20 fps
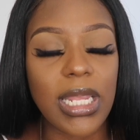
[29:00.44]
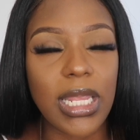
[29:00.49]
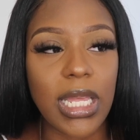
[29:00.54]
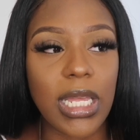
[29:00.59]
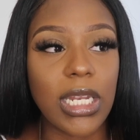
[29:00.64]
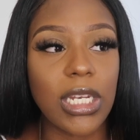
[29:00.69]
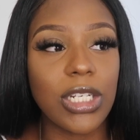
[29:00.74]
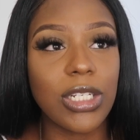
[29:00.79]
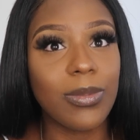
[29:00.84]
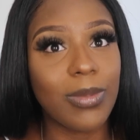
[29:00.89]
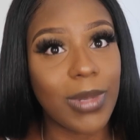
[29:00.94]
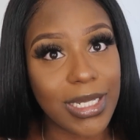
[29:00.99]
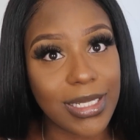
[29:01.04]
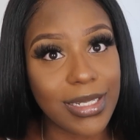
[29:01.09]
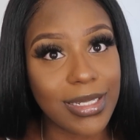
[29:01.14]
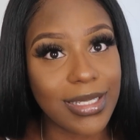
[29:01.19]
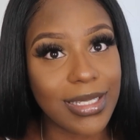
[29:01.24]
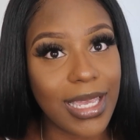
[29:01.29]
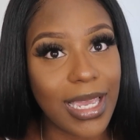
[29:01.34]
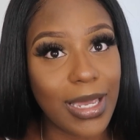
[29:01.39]
and then my
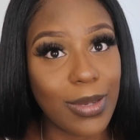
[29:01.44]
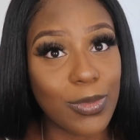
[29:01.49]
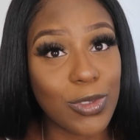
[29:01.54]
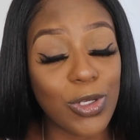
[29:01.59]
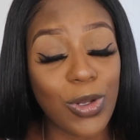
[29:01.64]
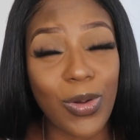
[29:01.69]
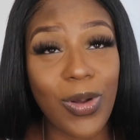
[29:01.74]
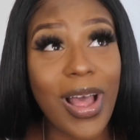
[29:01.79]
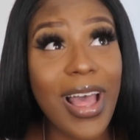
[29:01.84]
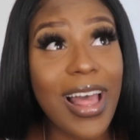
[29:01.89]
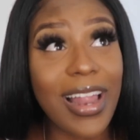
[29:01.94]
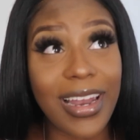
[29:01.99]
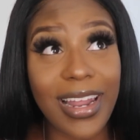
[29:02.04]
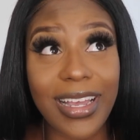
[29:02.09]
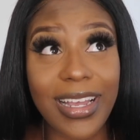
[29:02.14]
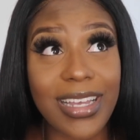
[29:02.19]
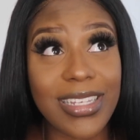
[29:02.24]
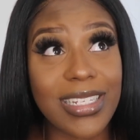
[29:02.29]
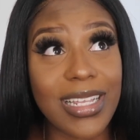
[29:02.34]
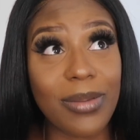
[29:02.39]
sis came so
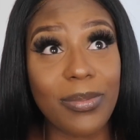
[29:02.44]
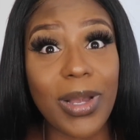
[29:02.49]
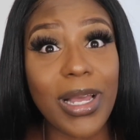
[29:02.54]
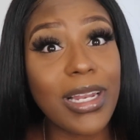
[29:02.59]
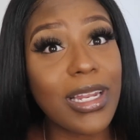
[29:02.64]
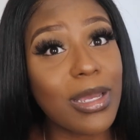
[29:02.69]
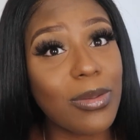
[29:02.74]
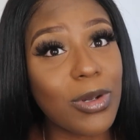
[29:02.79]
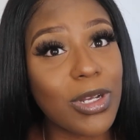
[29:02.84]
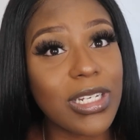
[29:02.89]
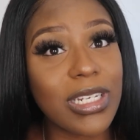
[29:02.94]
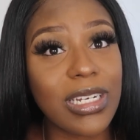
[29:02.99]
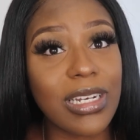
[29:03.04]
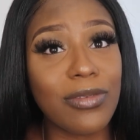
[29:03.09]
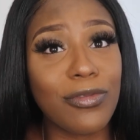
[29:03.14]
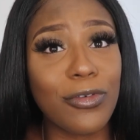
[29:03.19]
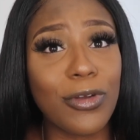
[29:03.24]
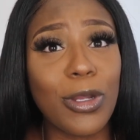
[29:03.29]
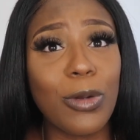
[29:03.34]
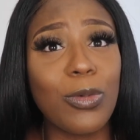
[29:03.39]
like I said my labor and
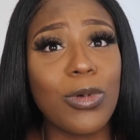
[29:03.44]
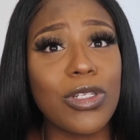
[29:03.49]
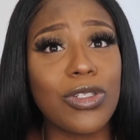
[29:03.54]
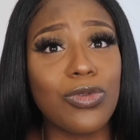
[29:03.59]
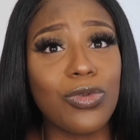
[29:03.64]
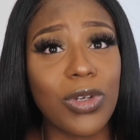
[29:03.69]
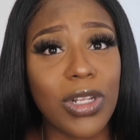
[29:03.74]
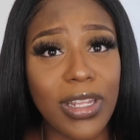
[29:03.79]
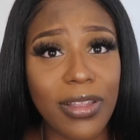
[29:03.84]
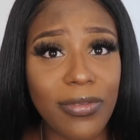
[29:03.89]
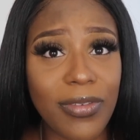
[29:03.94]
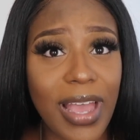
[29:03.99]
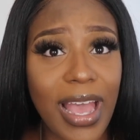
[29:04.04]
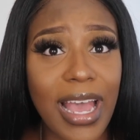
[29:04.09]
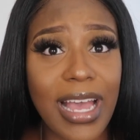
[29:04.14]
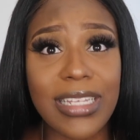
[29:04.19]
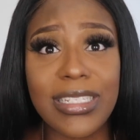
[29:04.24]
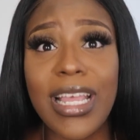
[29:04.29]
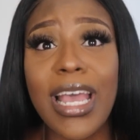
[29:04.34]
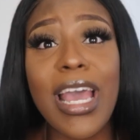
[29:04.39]
delivery was really
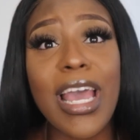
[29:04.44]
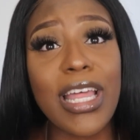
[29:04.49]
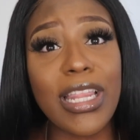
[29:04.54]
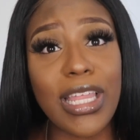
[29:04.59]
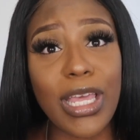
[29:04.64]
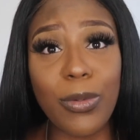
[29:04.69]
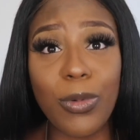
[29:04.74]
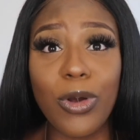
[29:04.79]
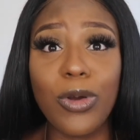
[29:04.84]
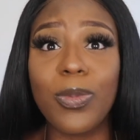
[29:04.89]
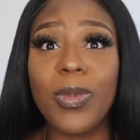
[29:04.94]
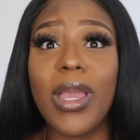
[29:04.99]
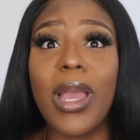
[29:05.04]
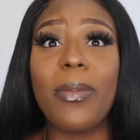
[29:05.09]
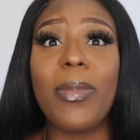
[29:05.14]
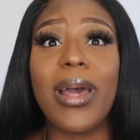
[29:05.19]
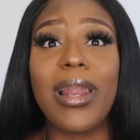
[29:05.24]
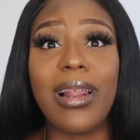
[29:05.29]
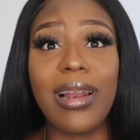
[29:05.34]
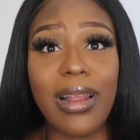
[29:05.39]
fast they woke me
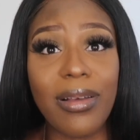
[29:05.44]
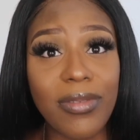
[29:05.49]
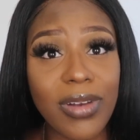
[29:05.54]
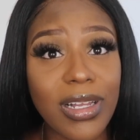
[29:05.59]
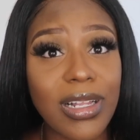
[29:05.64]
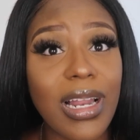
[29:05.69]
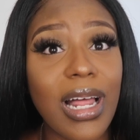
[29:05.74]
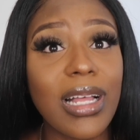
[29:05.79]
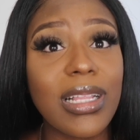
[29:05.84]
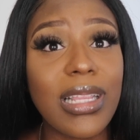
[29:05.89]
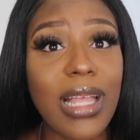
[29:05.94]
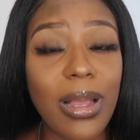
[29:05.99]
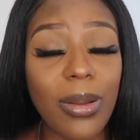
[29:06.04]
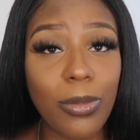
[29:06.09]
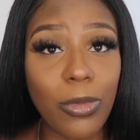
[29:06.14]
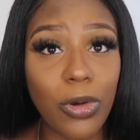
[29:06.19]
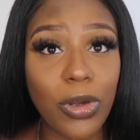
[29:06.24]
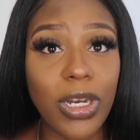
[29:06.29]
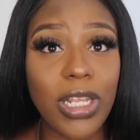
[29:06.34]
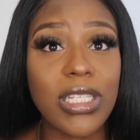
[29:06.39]
up at 11 o'clock
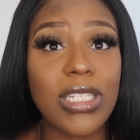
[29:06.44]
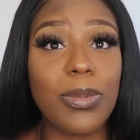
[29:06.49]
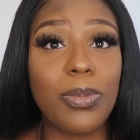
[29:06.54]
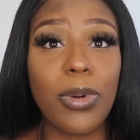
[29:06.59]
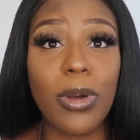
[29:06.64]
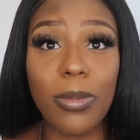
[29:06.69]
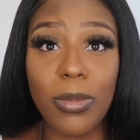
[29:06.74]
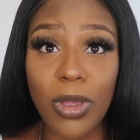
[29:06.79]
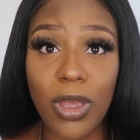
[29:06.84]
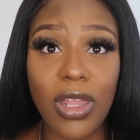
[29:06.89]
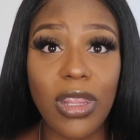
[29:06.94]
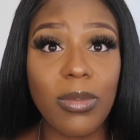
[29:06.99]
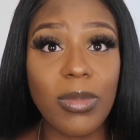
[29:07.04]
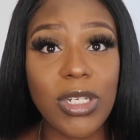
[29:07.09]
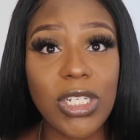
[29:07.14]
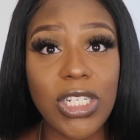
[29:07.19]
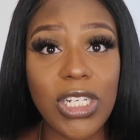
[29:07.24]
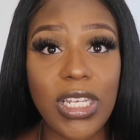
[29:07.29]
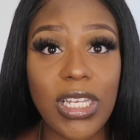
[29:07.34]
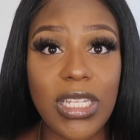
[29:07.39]
that morning to put me on the
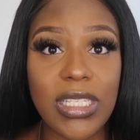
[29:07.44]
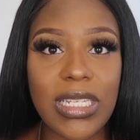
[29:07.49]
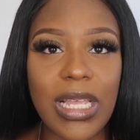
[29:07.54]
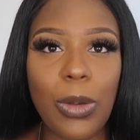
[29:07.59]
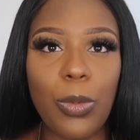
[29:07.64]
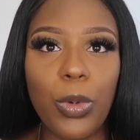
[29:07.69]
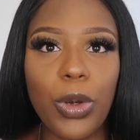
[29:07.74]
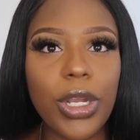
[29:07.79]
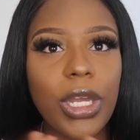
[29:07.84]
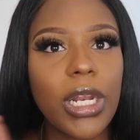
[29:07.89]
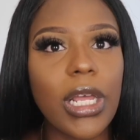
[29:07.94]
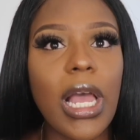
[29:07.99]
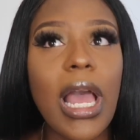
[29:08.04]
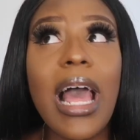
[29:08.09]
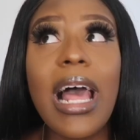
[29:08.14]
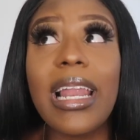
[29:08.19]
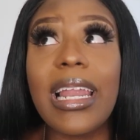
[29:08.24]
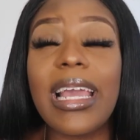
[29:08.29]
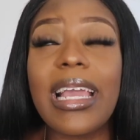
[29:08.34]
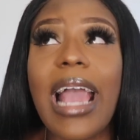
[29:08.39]
machines and we're gonna
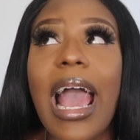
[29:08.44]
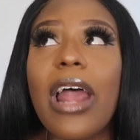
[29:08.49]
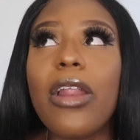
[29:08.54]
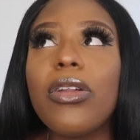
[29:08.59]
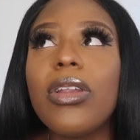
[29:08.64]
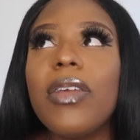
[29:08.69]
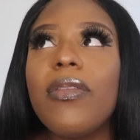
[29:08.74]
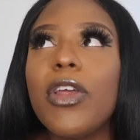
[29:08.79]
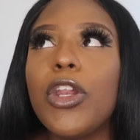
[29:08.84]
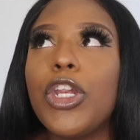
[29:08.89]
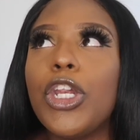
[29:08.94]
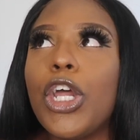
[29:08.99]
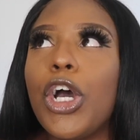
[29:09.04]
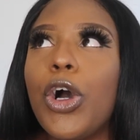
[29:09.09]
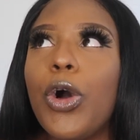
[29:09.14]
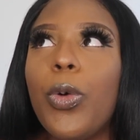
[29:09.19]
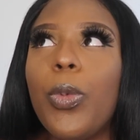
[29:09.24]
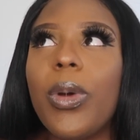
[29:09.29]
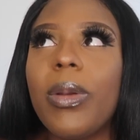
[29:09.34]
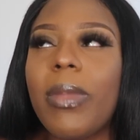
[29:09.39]
like I don't even
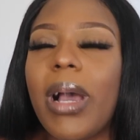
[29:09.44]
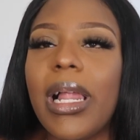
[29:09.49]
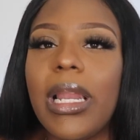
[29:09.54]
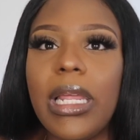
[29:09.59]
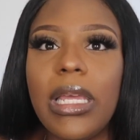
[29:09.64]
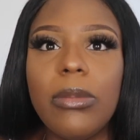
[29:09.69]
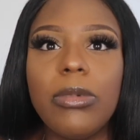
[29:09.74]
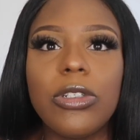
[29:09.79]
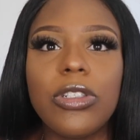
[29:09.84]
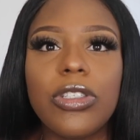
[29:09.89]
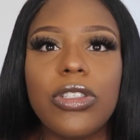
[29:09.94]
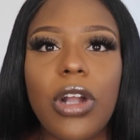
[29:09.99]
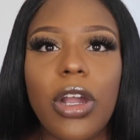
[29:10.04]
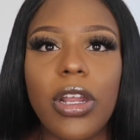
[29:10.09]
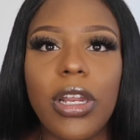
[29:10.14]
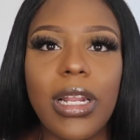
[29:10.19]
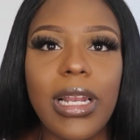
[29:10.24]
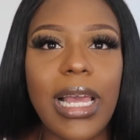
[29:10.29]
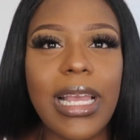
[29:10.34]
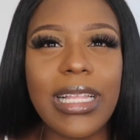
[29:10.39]
know when my labor
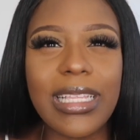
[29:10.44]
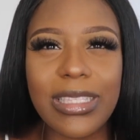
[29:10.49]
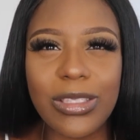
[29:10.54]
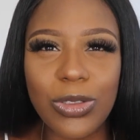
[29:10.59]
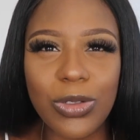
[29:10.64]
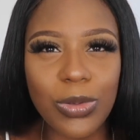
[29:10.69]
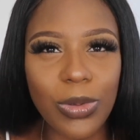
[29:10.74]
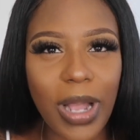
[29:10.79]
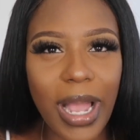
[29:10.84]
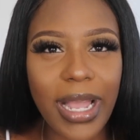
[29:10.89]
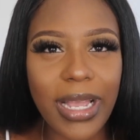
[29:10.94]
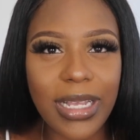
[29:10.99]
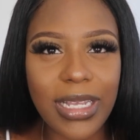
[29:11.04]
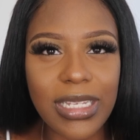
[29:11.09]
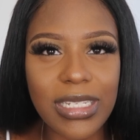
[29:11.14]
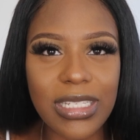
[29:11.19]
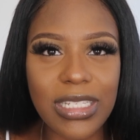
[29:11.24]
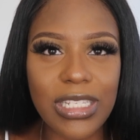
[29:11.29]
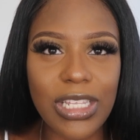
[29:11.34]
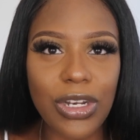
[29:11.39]
started like do I
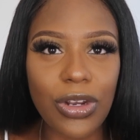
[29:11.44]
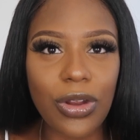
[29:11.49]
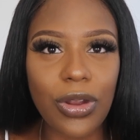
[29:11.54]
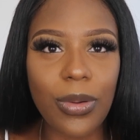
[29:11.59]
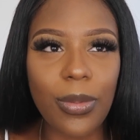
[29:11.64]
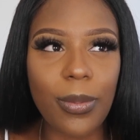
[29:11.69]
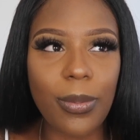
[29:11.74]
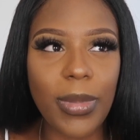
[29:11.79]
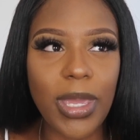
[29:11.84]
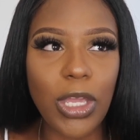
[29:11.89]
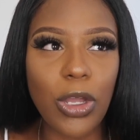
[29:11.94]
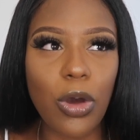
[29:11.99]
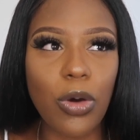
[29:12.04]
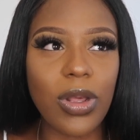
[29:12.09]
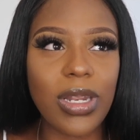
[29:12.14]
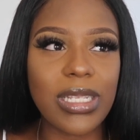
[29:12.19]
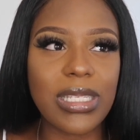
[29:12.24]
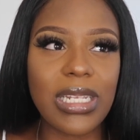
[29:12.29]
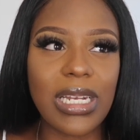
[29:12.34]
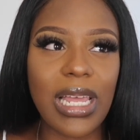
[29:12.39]
consider me
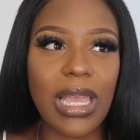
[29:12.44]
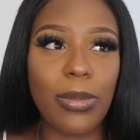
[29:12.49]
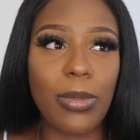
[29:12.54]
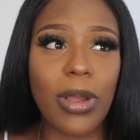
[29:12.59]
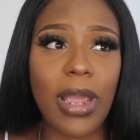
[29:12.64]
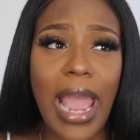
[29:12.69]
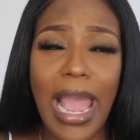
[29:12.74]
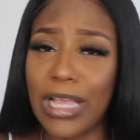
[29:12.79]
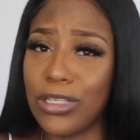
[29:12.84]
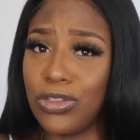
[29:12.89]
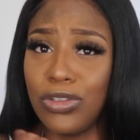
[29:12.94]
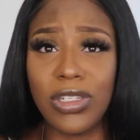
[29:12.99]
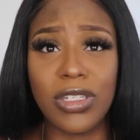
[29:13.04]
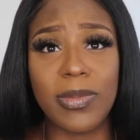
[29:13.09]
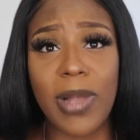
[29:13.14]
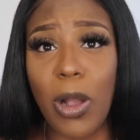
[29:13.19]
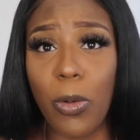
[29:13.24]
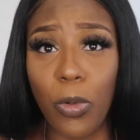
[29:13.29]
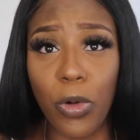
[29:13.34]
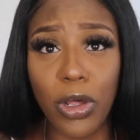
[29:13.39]
going into labor as soon
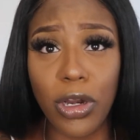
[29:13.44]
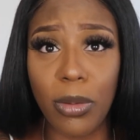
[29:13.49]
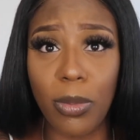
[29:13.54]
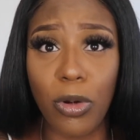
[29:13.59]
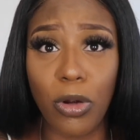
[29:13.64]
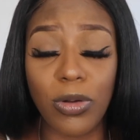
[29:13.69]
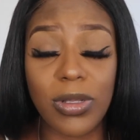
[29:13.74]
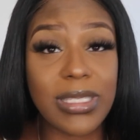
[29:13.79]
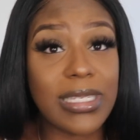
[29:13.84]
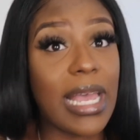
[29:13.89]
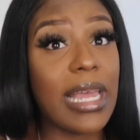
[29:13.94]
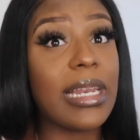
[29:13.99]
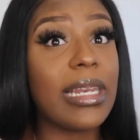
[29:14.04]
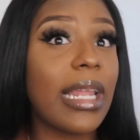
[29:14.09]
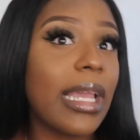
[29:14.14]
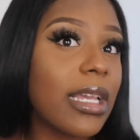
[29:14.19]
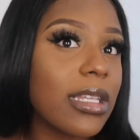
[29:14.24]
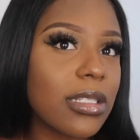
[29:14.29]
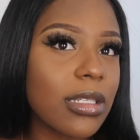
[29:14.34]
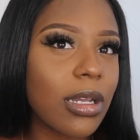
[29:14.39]
as my water broke 10
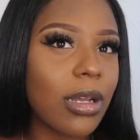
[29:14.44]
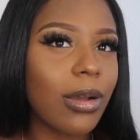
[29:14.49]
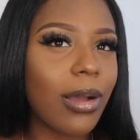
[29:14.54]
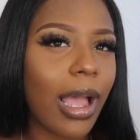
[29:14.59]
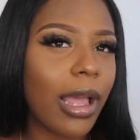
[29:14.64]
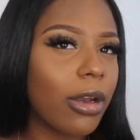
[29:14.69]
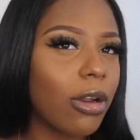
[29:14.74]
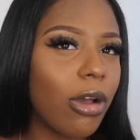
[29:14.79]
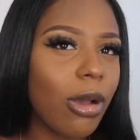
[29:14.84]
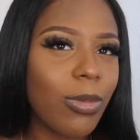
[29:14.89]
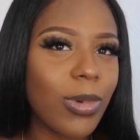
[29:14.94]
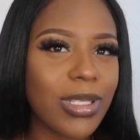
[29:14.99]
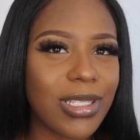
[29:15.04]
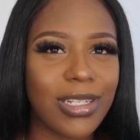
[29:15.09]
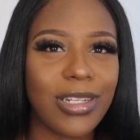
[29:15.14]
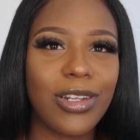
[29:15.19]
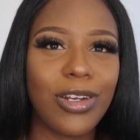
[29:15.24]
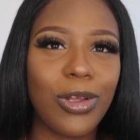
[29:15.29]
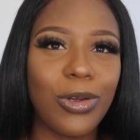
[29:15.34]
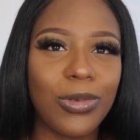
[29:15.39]
days ago I know I
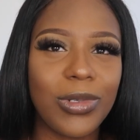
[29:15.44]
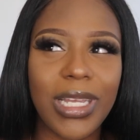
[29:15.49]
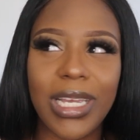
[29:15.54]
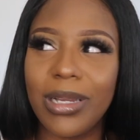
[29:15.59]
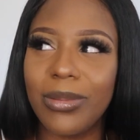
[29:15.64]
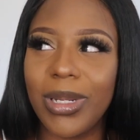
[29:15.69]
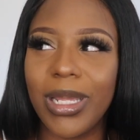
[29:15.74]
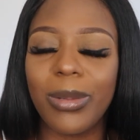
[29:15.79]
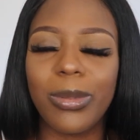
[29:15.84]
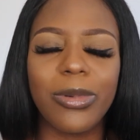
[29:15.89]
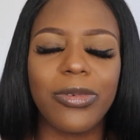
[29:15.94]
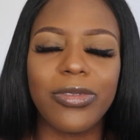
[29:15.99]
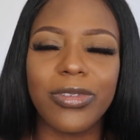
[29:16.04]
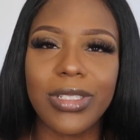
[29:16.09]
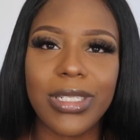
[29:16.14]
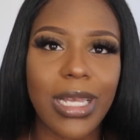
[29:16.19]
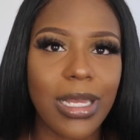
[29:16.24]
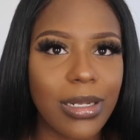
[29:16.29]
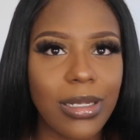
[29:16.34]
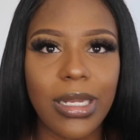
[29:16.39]
wasn't in no damn labor
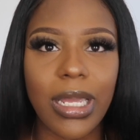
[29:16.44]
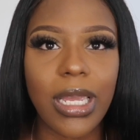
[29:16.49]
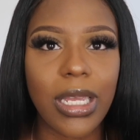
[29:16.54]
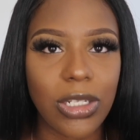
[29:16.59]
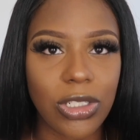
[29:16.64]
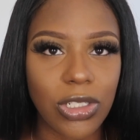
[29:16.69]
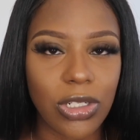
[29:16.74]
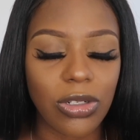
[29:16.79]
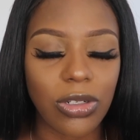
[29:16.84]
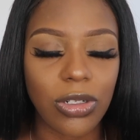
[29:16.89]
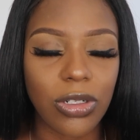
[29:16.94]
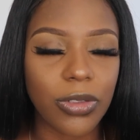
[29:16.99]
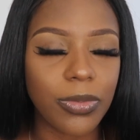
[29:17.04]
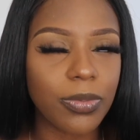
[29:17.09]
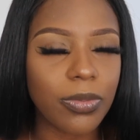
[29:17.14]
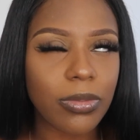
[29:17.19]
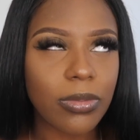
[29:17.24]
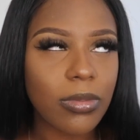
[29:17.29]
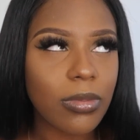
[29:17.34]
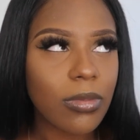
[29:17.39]
for 10 days y'all